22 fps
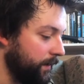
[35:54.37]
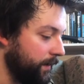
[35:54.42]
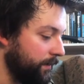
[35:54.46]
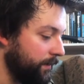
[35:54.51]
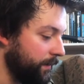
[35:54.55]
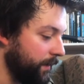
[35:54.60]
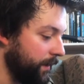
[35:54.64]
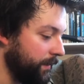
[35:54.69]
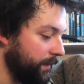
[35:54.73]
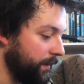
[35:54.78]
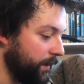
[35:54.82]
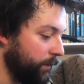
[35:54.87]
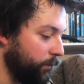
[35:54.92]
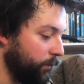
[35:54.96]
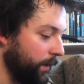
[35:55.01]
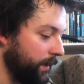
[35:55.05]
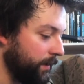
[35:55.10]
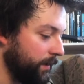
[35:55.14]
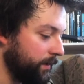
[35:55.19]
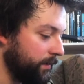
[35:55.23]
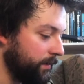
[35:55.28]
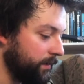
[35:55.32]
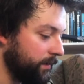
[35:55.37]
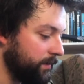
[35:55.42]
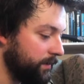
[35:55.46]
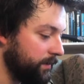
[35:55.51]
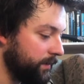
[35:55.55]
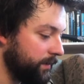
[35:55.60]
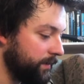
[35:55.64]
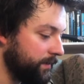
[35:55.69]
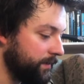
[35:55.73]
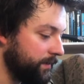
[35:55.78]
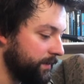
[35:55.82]
Then they waded into
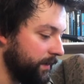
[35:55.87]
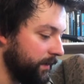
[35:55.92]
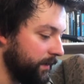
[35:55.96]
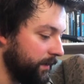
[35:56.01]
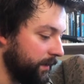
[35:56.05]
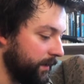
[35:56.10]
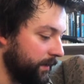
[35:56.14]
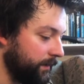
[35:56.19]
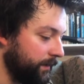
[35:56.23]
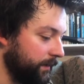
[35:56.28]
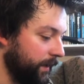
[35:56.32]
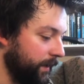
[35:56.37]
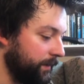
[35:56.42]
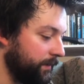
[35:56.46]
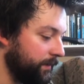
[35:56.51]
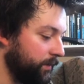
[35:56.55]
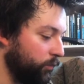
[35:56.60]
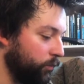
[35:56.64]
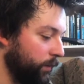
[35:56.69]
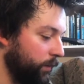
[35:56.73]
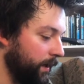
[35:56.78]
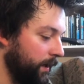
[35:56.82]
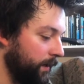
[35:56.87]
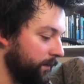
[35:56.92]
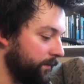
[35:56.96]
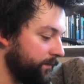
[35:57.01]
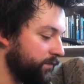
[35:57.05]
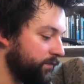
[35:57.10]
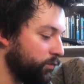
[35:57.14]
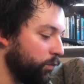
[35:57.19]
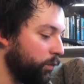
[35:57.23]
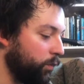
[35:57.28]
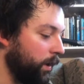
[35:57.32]
the sea and let the
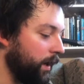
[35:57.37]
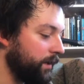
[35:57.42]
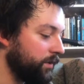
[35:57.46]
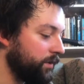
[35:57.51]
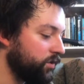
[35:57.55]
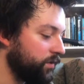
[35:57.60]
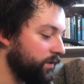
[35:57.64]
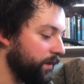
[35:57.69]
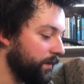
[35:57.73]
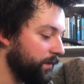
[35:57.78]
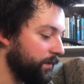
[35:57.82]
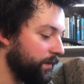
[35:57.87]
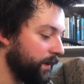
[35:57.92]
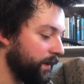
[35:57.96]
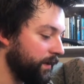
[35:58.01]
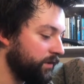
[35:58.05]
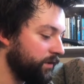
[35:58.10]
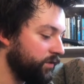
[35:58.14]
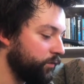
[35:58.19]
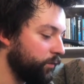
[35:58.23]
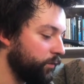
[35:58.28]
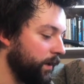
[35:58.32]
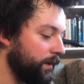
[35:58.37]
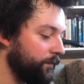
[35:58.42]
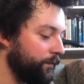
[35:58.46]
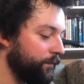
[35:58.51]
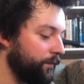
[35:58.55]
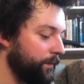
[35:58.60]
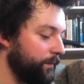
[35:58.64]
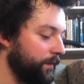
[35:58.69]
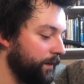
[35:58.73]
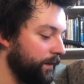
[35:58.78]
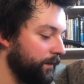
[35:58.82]
waves wash the thick sweat
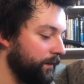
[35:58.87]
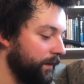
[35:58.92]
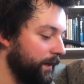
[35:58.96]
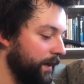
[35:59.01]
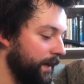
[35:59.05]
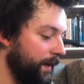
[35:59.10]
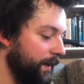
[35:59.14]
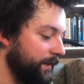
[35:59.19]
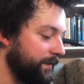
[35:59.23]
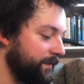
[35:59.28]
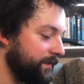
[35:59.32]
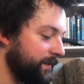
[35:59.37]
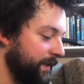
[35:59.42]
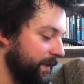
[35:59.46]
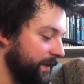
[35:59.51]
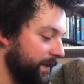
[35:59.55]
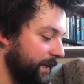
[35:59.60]
from their legs and